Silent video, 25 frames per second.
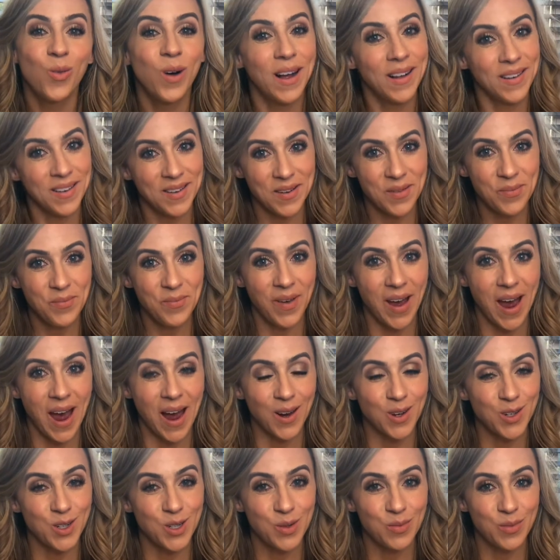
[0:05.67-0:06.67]
welcome
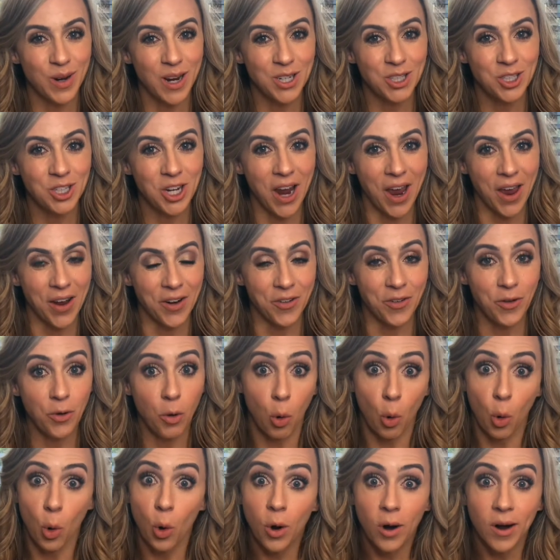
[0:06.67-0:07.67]
back to my channel,
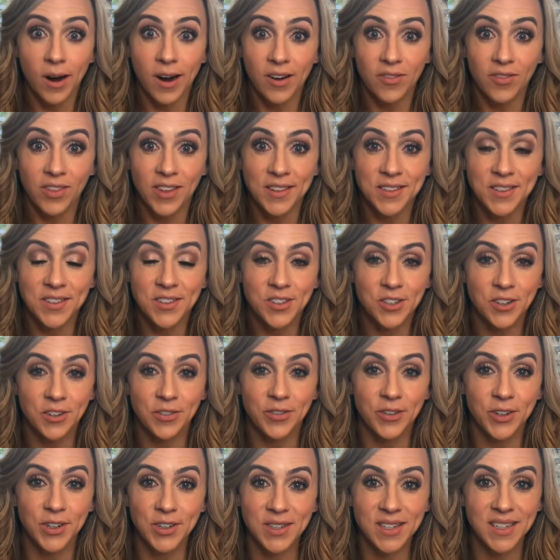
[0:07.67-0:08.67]
or if this is your
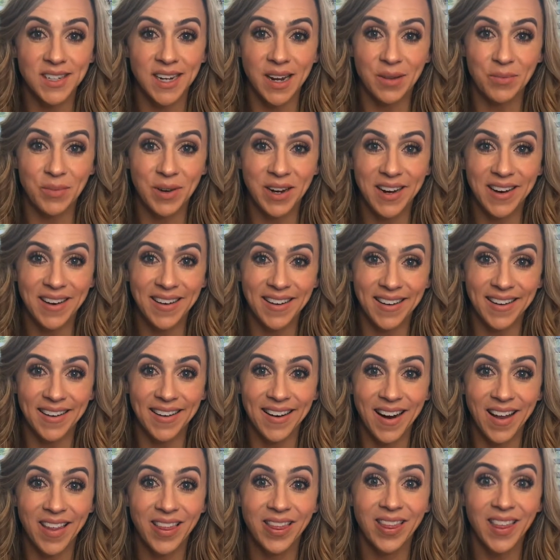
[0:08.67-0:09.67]
first time
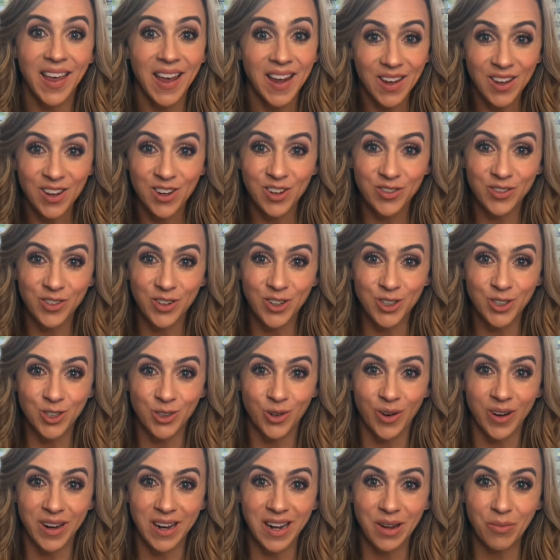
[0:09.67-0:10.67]
here, thank you for
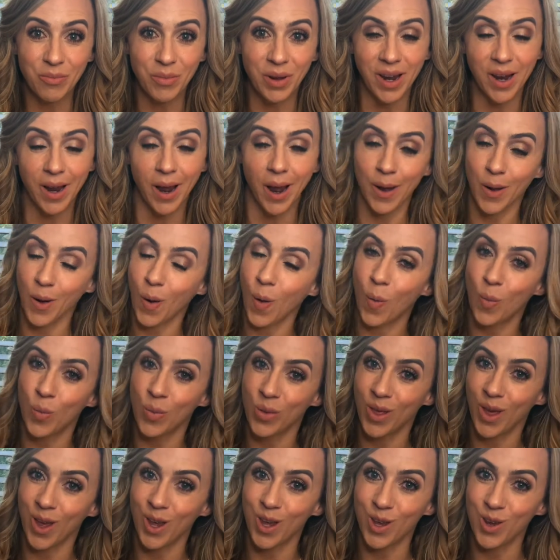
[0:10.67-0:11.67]
joining me. I hope
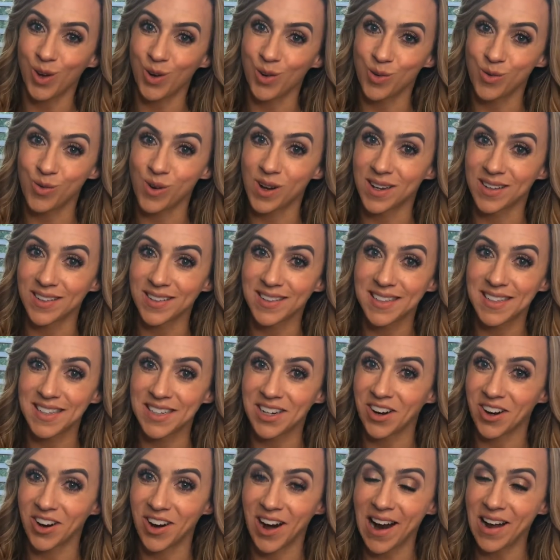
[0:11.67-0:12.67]
that you will
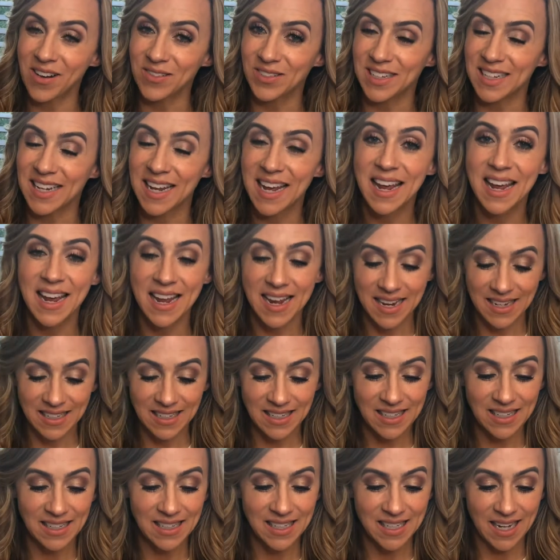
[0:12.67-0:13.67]
stick around.
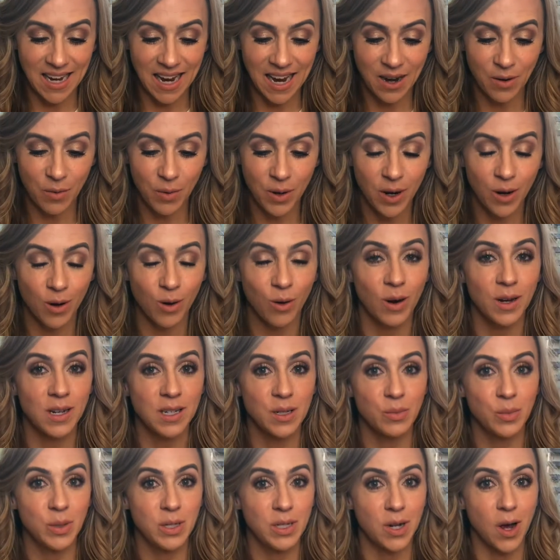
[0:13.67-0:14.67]
Today we are going
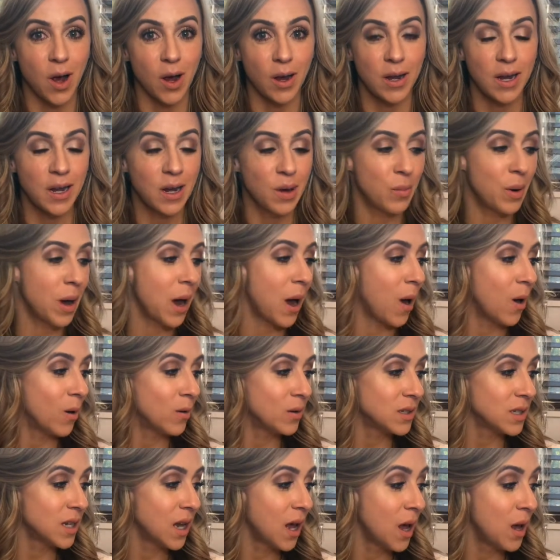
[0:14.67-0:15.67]
to be talking
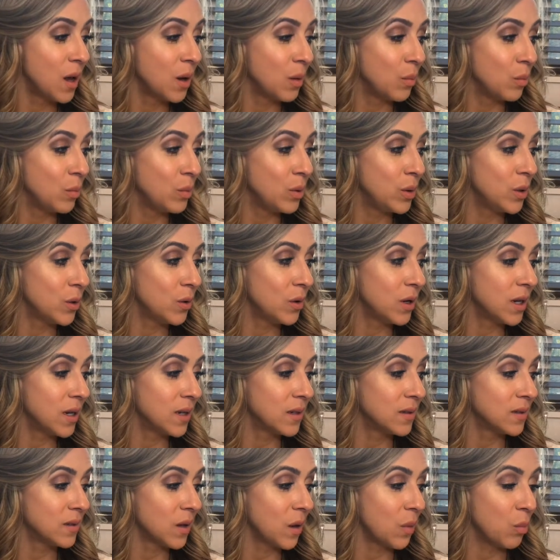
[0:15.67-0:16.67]
about
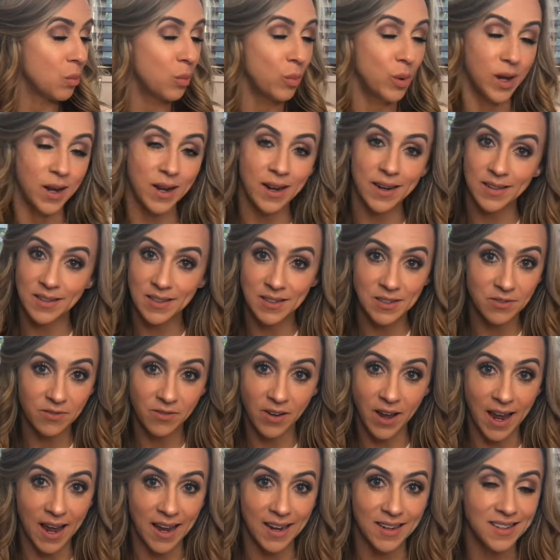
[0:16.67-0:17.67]
beauty's biggest
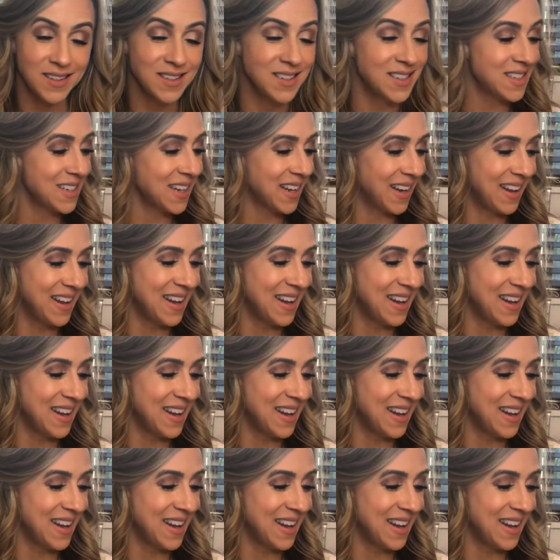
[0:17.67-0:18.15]
event,